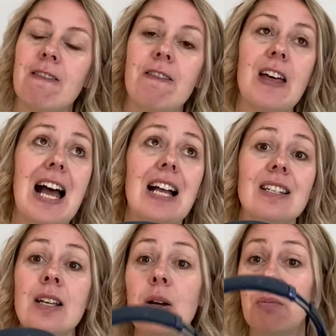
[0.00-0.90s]
that
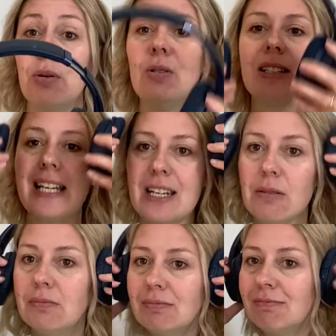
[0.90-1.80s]
Paul did.
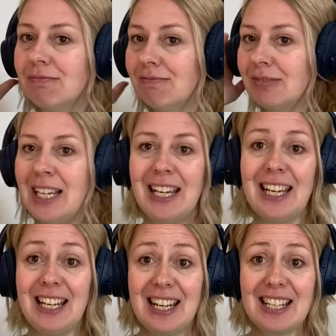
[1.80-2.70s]

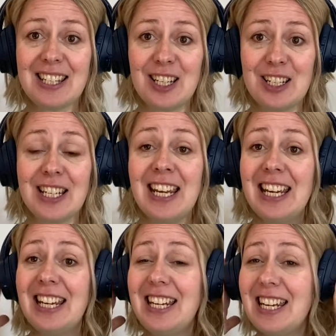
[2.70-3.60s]
He listened.
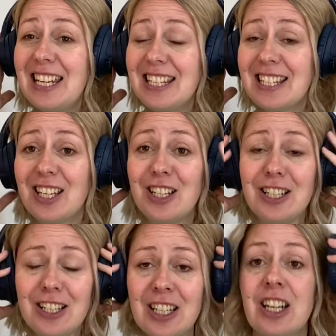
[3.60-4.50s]
He
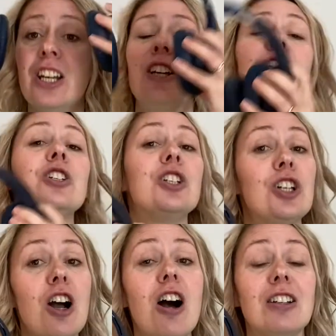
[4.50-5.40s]
listened to
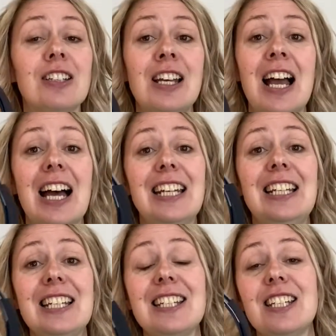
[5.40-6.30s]
God and he
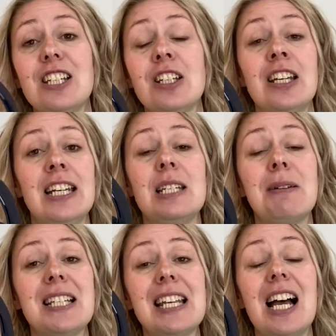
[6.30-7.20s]
listened, he
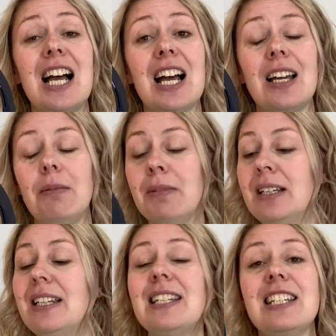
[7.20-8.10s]
spent time
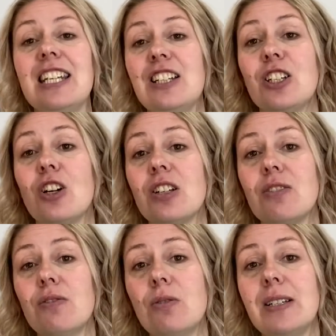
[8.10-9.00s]
listening to God's
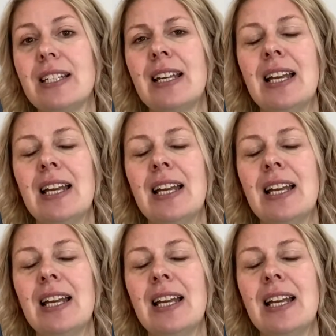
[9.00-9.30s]
voice.